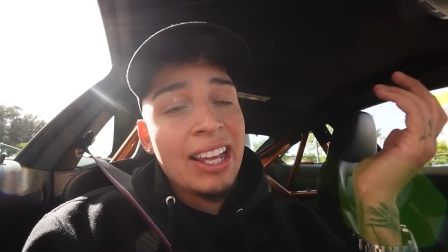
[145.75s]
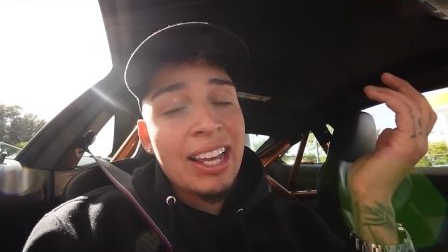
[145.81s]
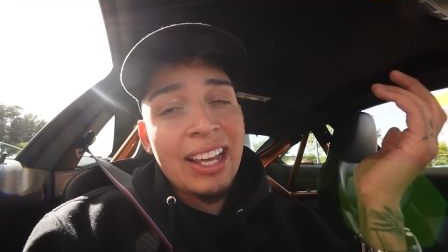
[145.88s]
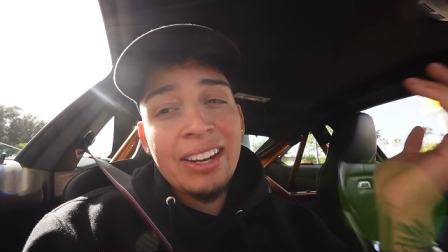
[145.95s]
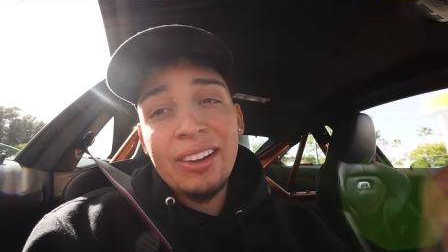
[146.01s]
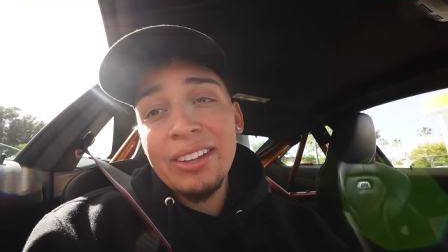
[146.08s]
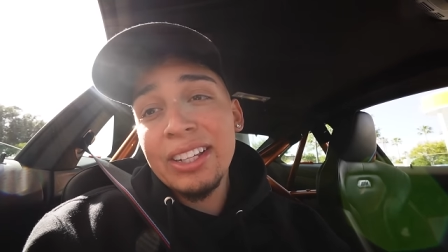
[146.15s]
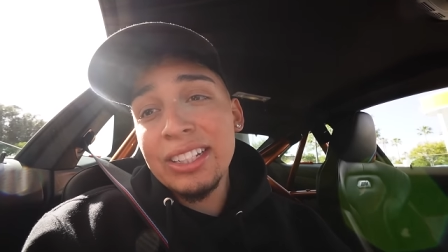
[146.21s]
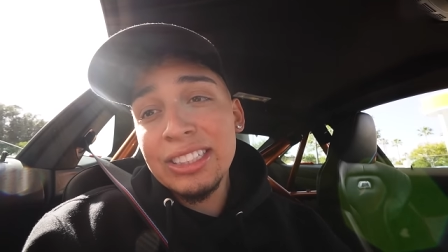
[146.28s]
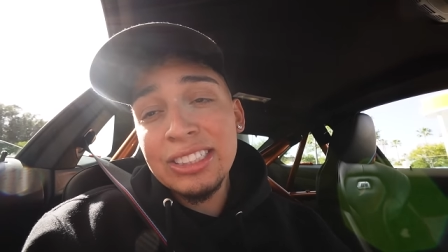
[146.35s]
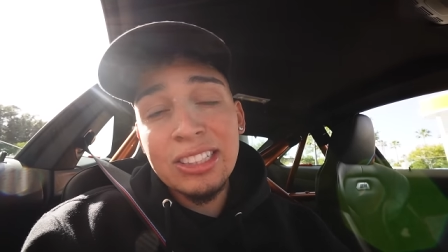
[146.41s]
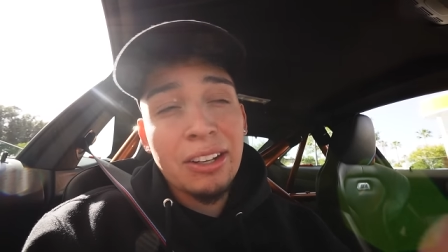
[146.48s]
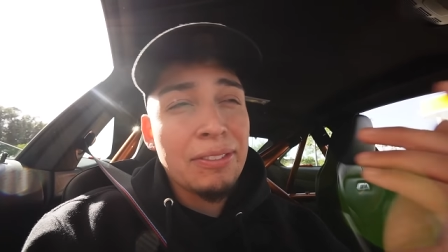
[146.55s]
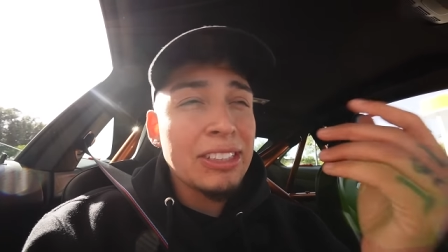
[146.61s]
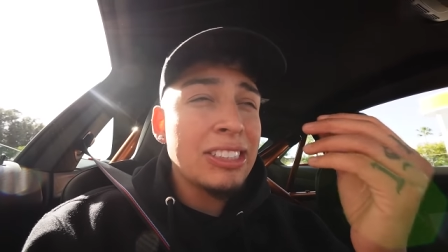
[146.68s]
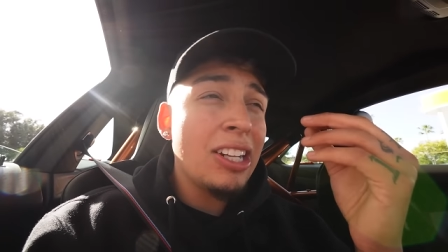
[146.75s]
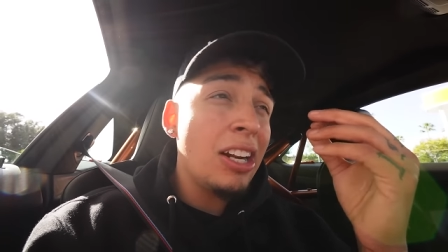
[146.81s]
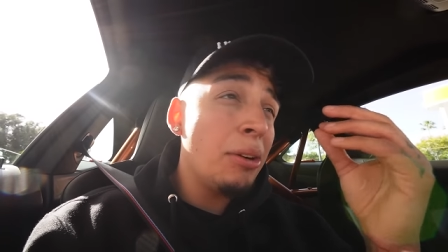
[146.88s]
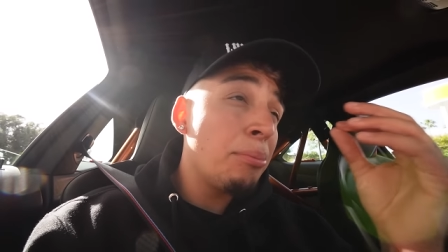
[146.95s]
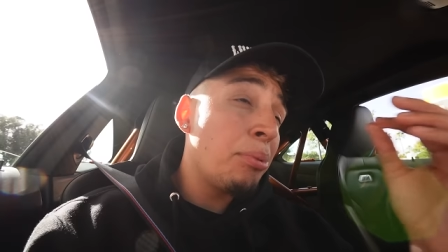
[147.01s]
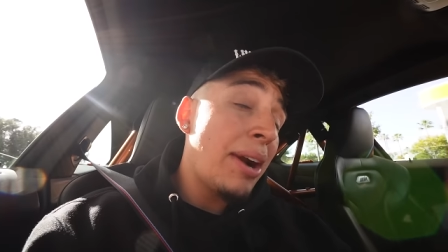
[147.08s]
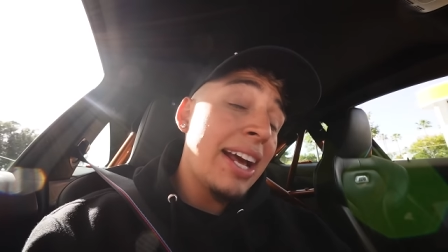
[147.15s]
and all that good stuff. It's not
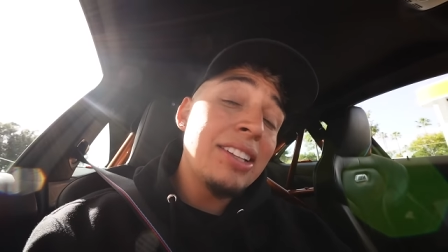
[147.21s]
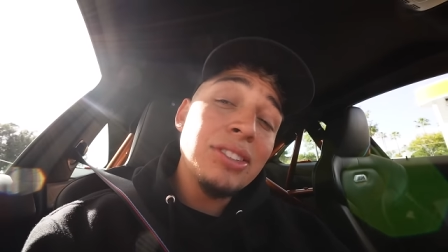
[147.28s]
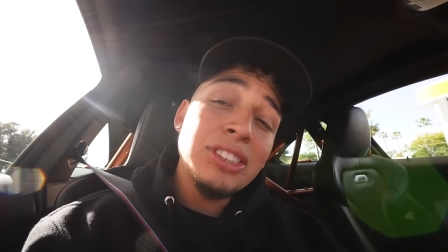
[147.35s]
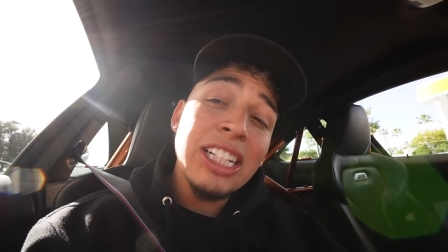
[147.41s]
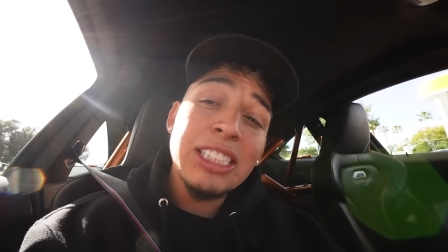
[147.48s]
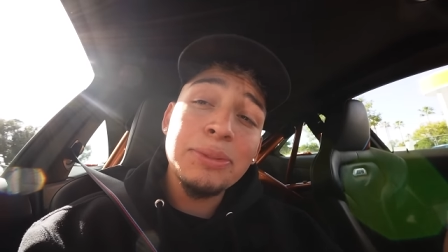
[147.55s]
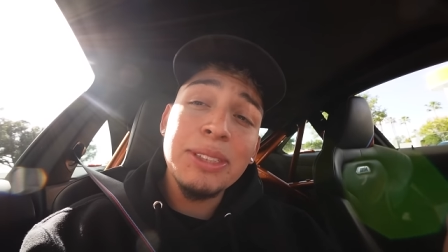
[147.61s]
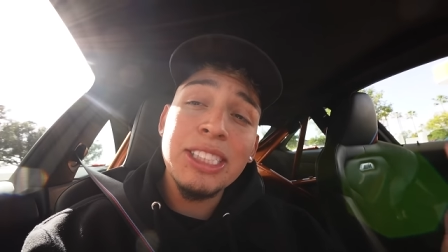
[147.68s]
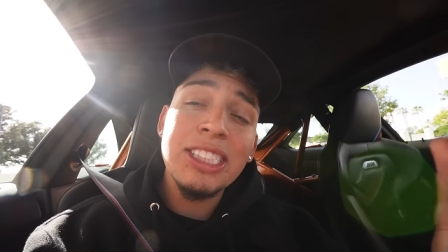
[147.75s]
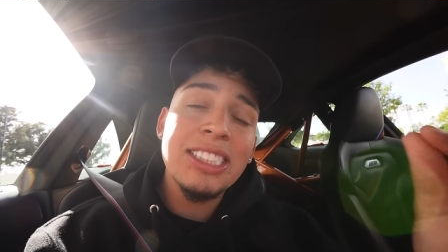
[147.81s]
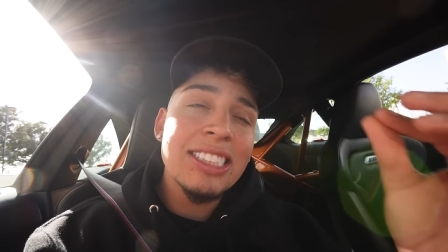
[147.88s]
a brand new transmission,